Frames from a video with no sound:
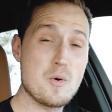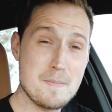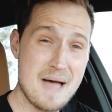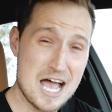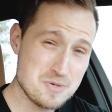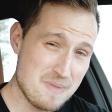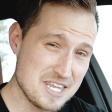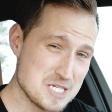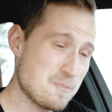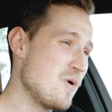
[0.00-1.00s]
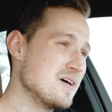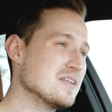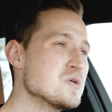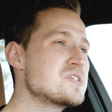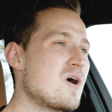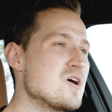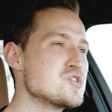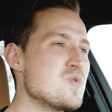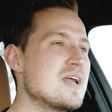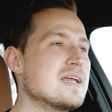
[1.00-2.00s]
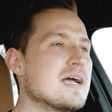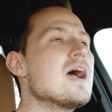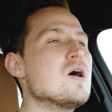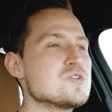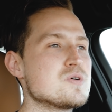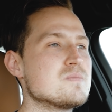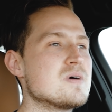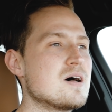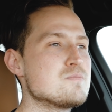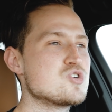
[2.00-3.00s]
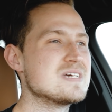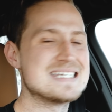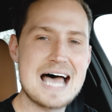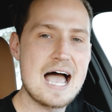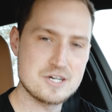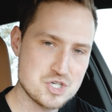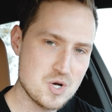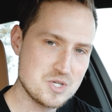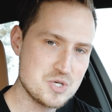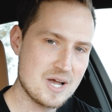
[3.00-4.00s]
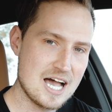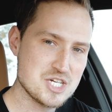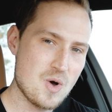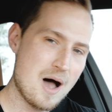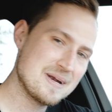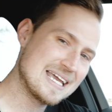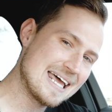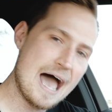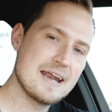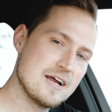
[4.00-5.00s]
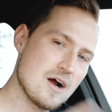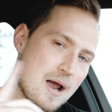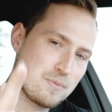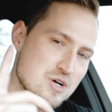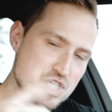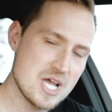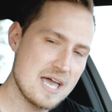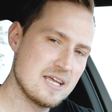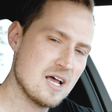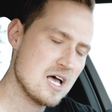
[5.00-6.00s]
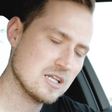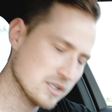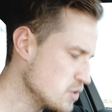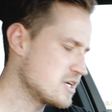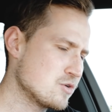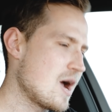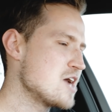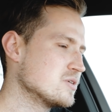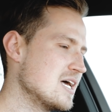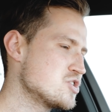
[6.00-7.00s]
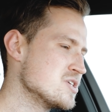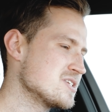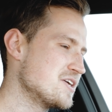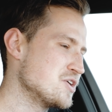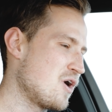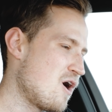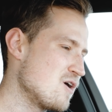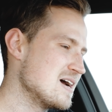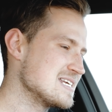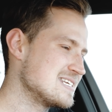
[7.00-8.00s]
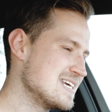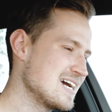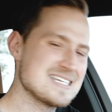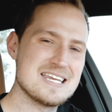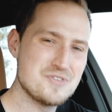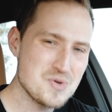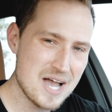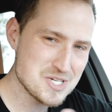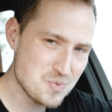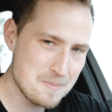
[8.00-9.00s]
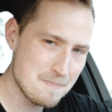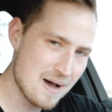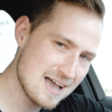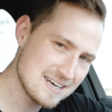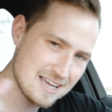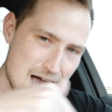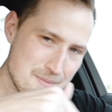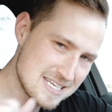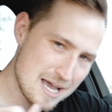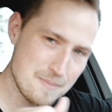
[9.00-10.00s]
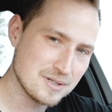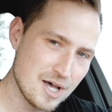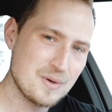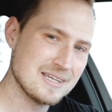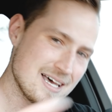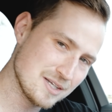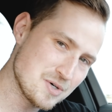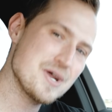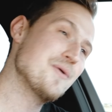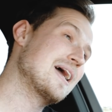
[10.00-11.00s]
Imagine by this point, Luke's car is ready to go, so I'm sure he's dying to show it to you guys. So I'm gonna get out of here. I appreciate it. Luke, congratulations on your Rs6. And if you guys wouldn't mind, comment down below and let Luke know to